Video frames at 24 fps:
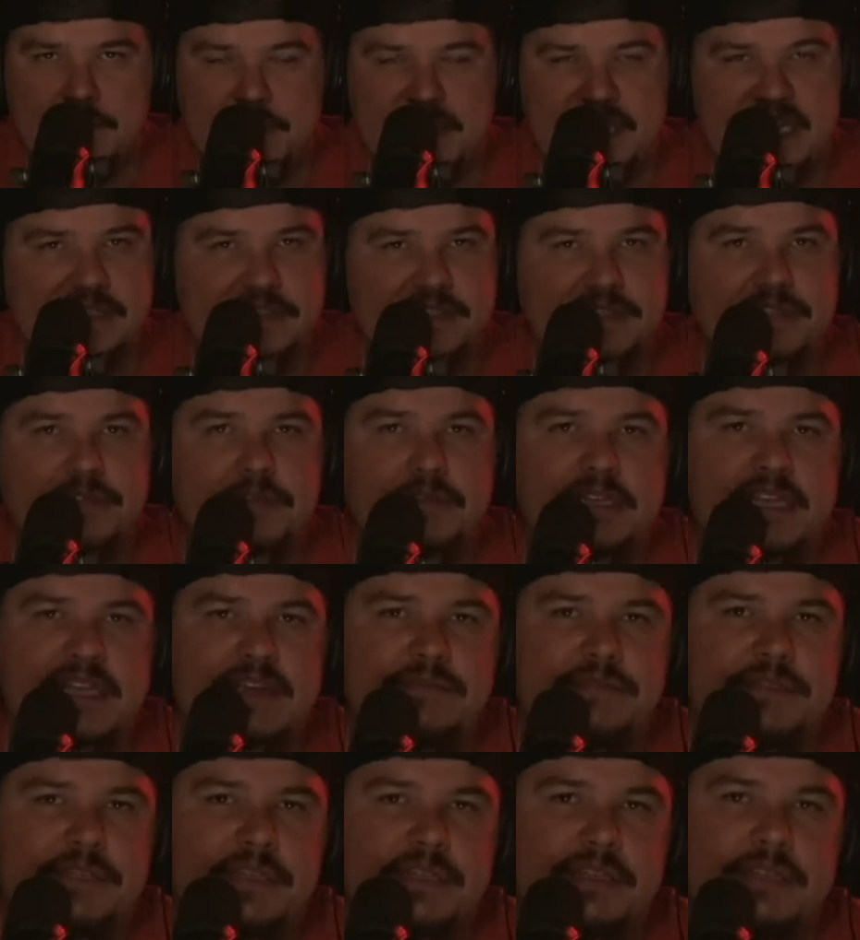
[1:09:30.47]
But that still
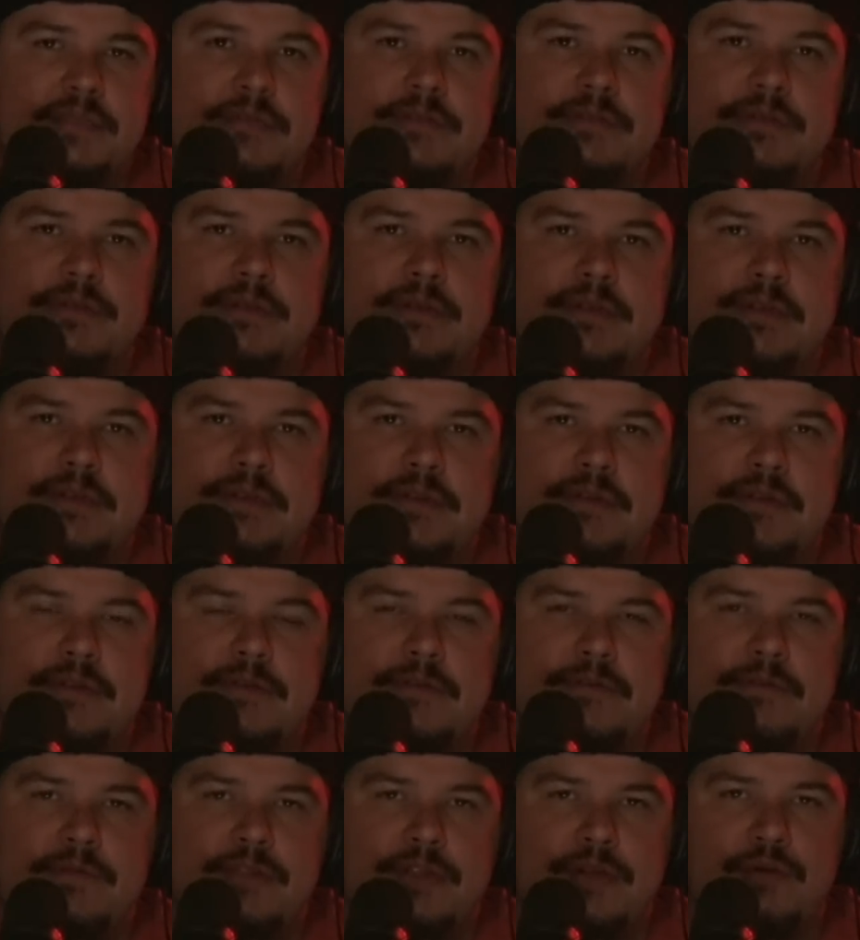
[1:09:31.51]
leaves us
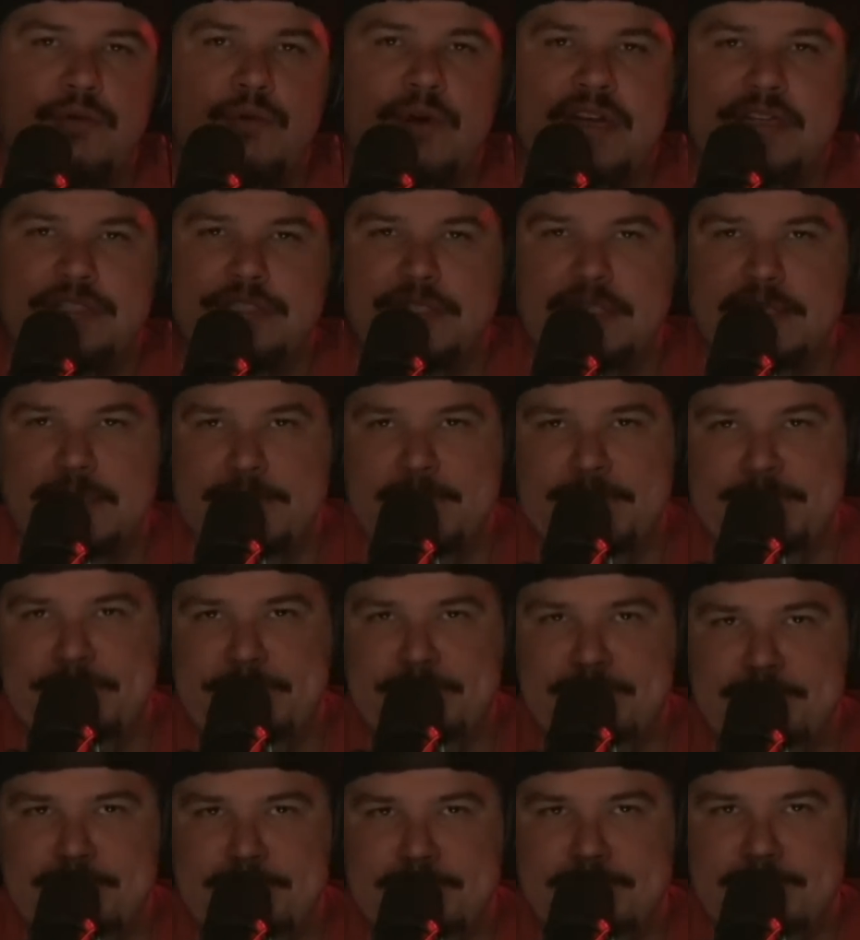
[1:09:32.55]
with the question
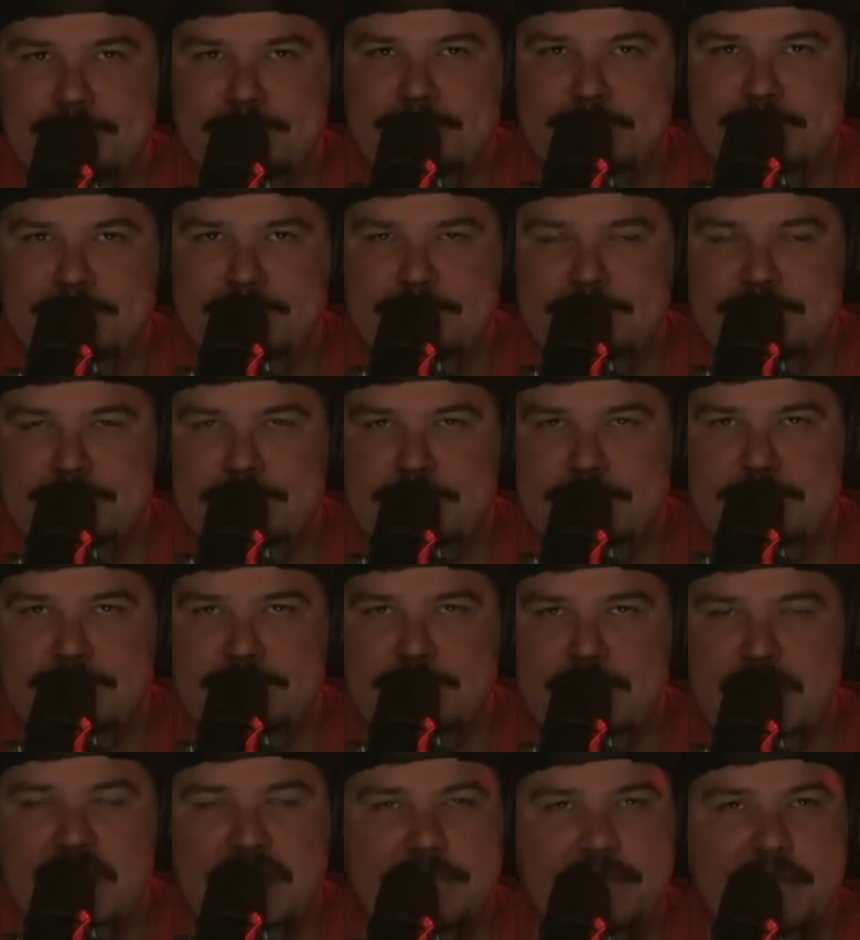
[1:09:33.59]

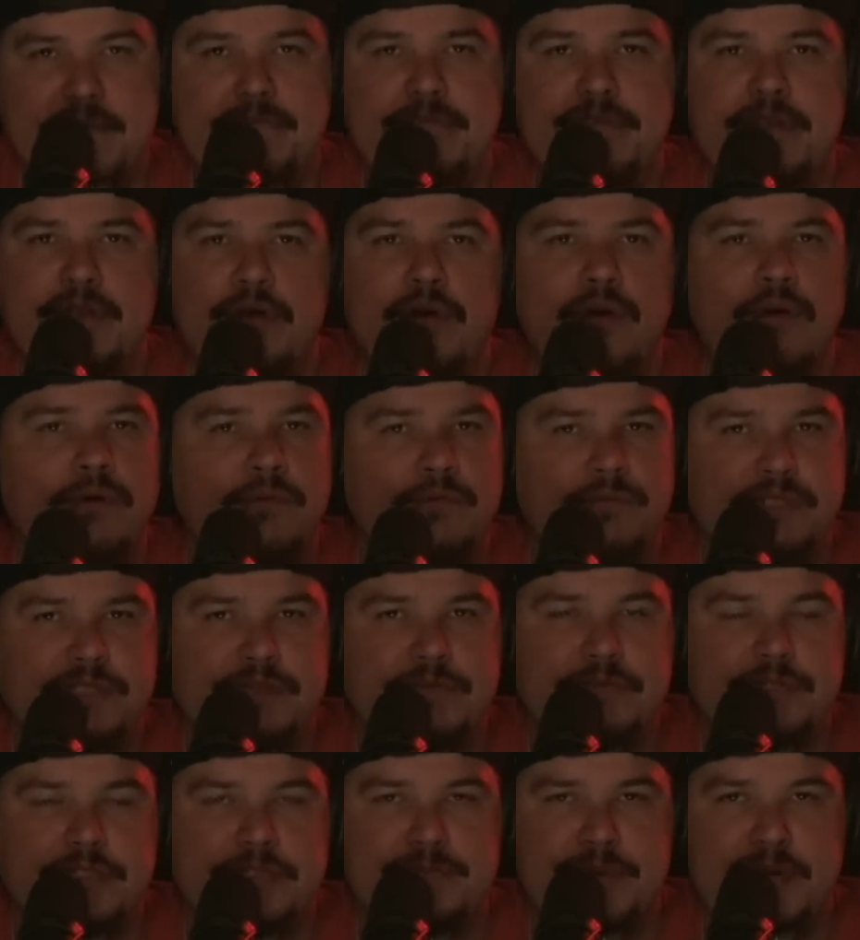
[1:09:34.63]
of, if the cult
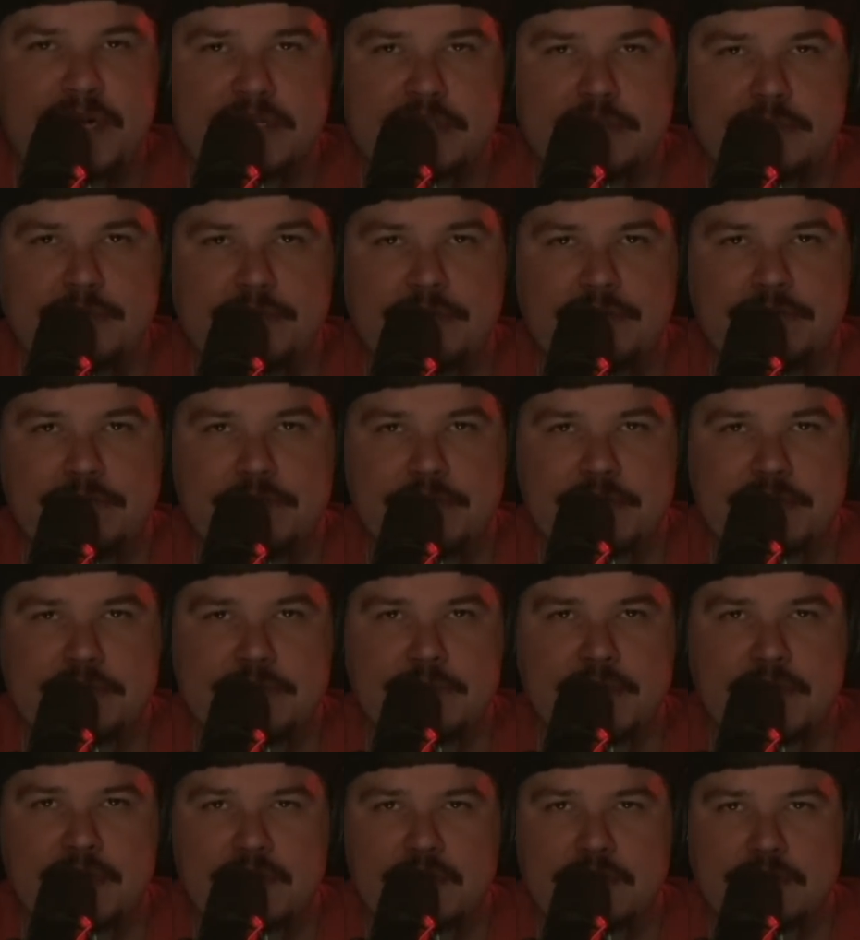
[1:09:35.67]
wasn't responsible for
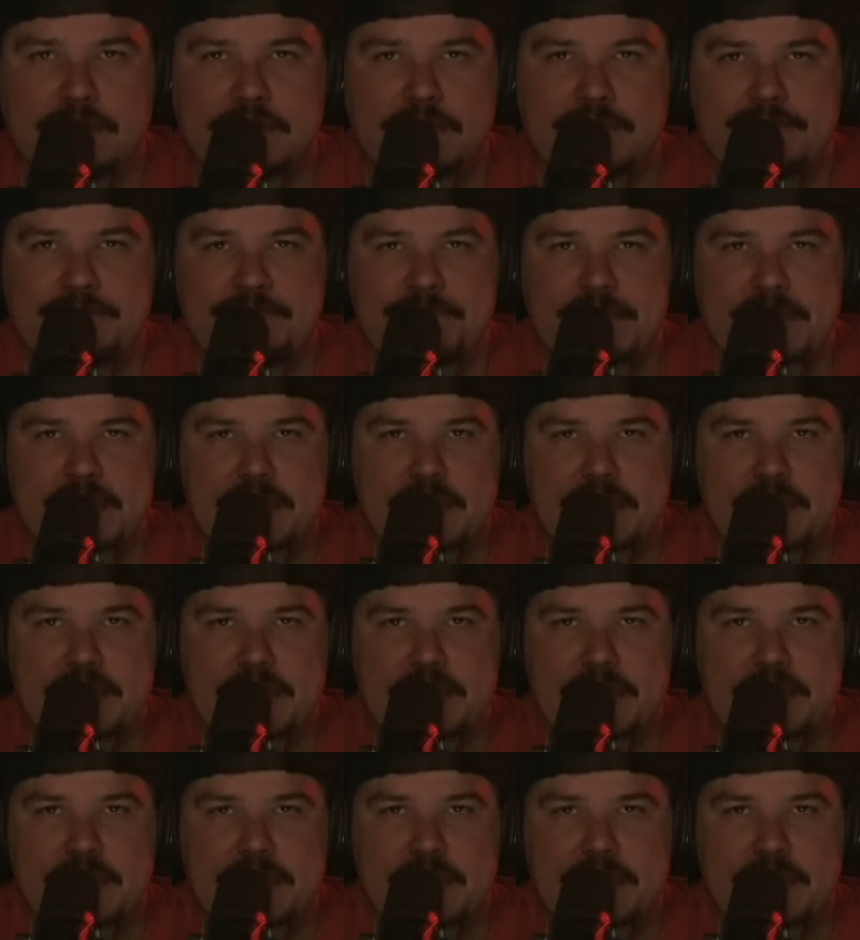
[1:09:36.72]
these murders,